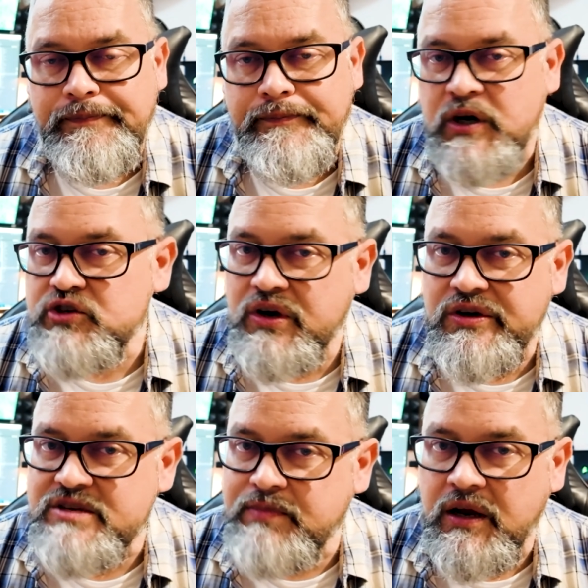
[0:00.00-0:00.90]
My
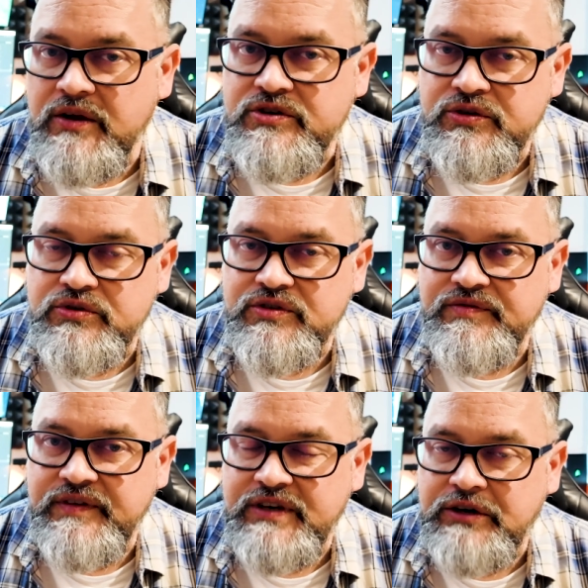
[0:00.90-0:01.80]
drone is below
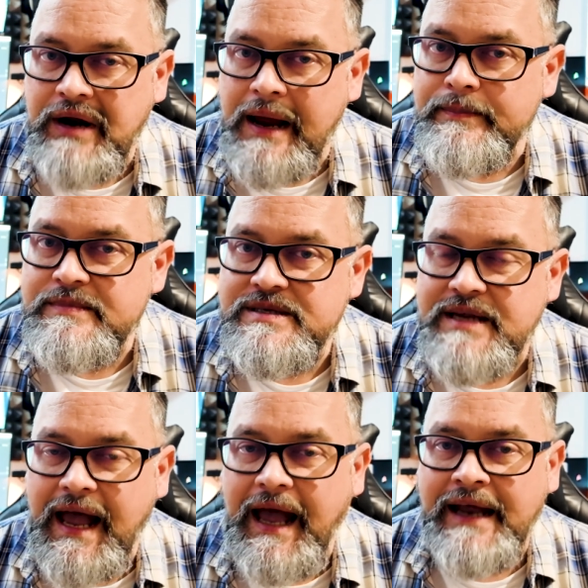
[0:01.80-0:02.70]
250 grams
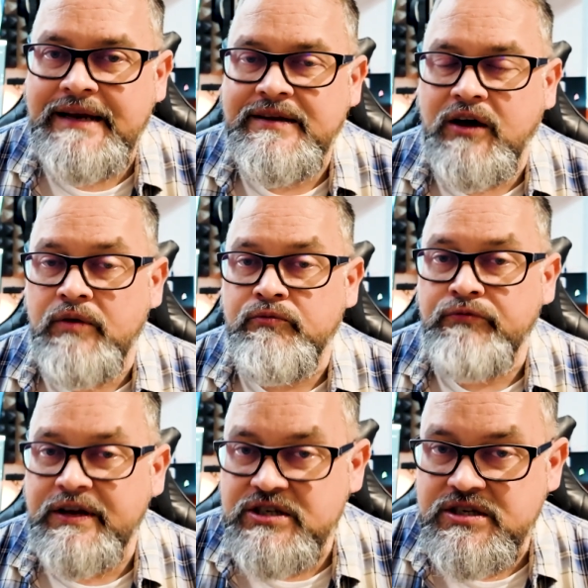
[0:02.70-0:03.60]
and I'm
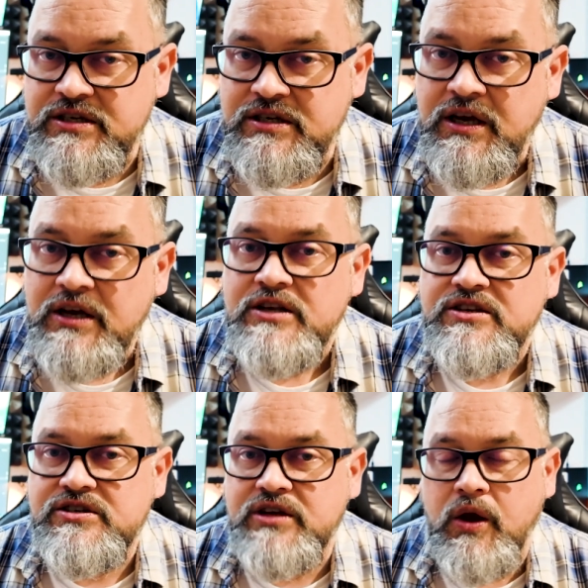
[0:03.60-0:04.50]
registered,
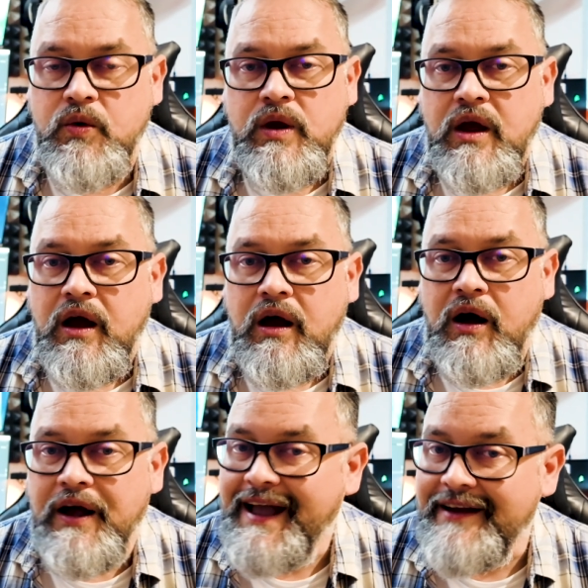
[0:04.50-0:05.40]
so
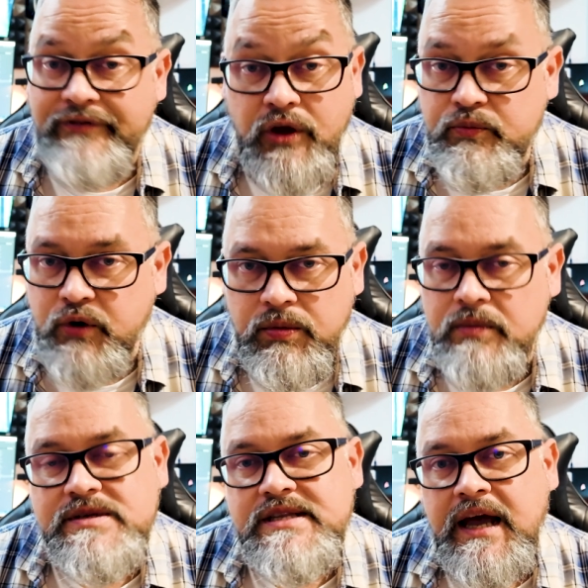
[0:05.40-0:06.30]
I have no
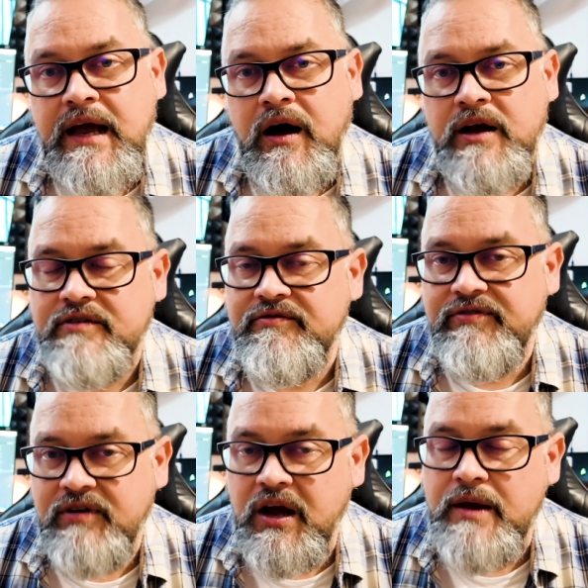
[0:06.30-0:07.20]
problems there. I can
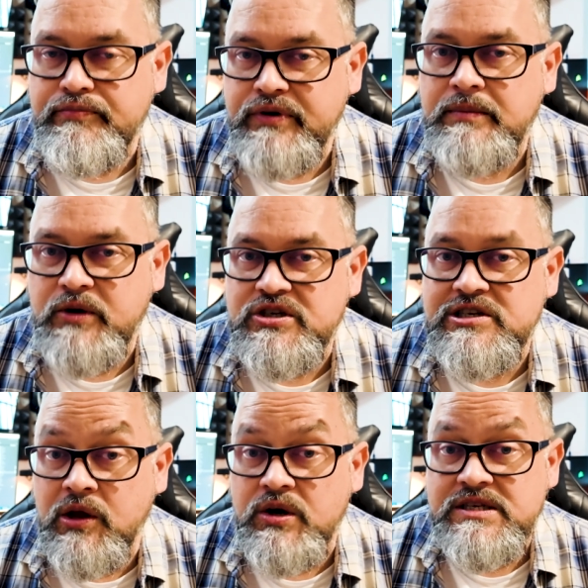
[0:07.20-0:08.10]
fly it pretty much
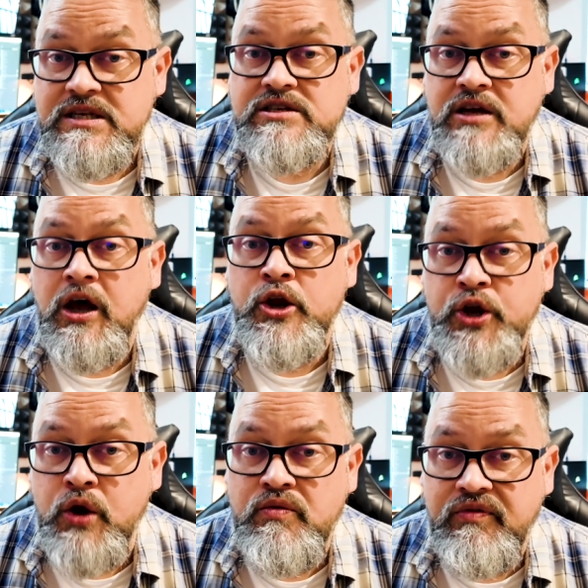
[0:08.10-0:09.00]
as long as there's
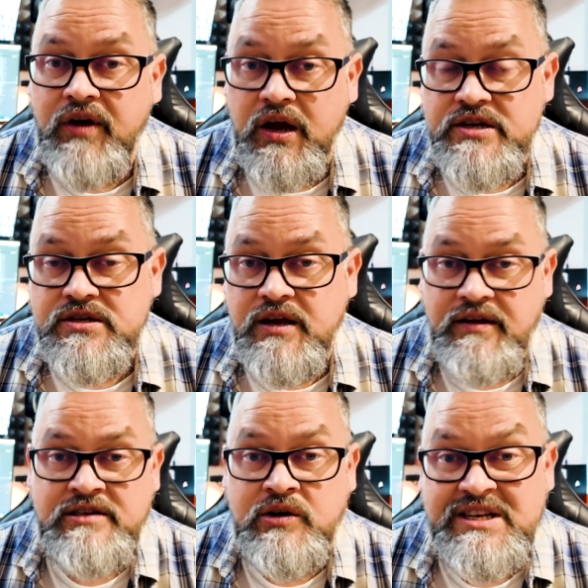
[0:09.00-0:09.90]

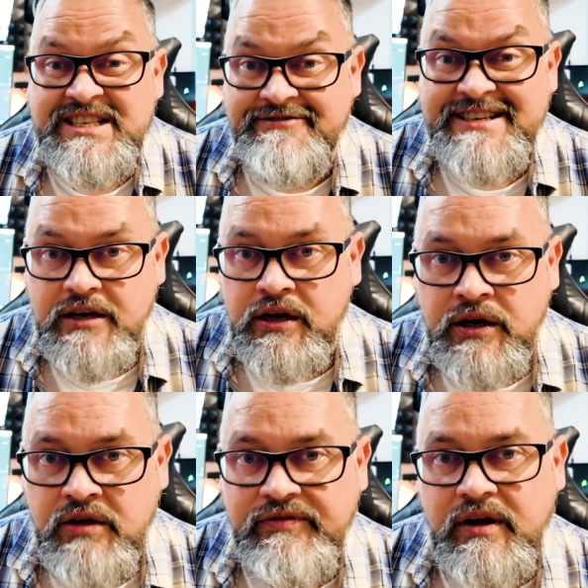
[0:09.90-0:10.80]
as long as there isn't a
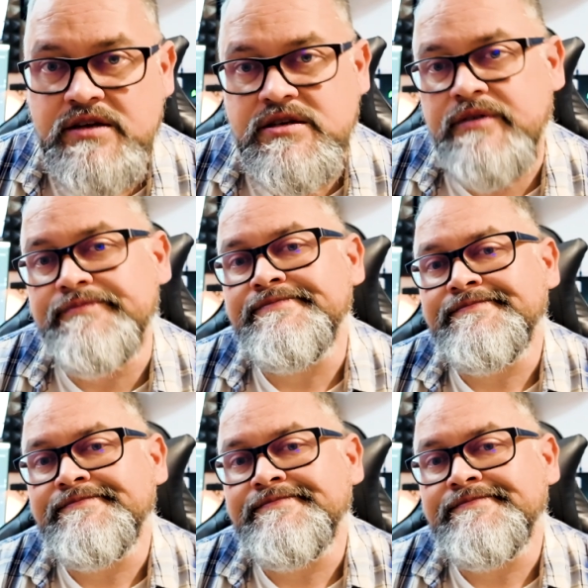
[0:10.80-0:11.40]
no-fly zone.